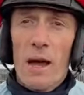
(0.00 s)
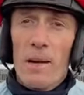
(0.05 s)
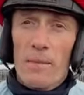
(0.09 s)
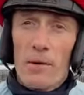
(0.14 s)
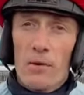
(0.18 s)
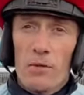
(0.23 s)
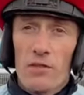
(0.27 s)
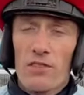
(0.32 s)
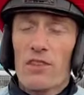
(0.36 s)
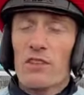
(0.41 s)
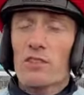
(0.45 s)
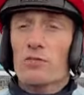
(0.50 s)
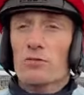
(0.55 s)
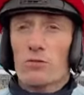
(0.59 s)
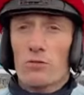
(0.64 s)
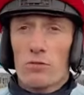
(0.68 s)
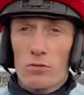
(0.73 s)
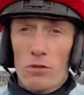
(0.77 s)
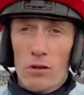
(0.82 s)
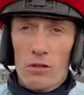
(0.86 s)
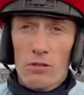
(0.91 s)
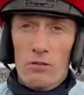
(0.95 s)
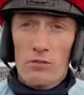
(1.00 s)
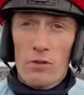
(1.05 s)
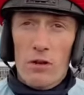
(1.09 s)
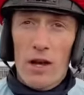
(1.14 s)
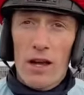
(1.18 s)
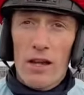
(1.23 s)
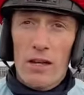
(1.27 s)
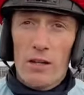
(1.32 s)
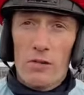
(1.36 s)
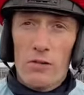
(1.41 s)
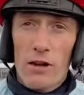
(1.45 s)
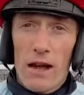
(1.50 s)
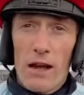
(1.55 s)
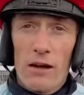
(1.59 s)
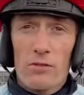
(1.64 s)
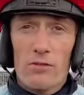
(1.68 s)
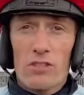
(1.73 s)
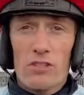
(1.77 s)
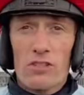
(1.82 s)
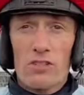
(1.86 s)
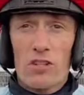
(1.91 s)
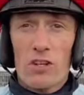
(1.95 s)
But with this drier
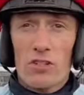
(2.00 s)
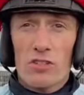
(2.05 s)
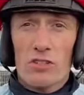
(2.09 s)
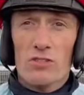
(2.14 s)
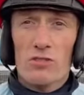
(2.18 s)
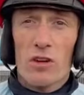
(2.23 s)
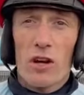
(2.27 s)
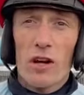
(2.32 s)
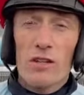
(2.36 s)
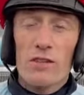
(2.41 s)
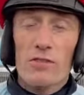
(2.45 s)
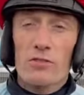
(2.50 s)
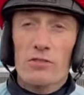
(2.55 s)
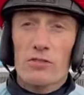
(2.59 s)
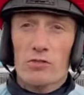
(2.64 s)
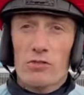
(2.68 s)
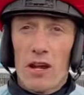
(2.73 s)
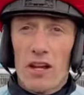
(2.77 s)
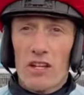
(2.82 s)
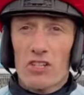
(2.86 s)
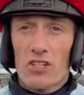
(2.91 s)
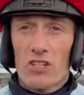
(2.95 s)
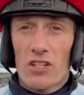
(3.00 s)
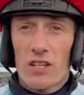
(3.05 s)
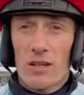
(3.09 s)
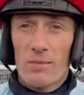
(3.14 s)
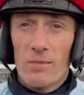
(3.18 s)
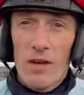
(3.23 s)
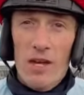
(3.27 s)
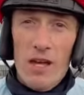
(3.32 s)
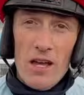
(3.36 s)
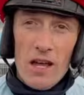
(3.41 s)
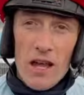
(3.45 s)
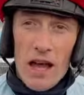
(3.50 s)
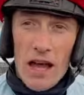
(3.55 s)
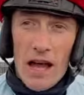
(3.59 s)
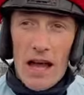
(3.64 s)
ground, it's just kind of stretching him.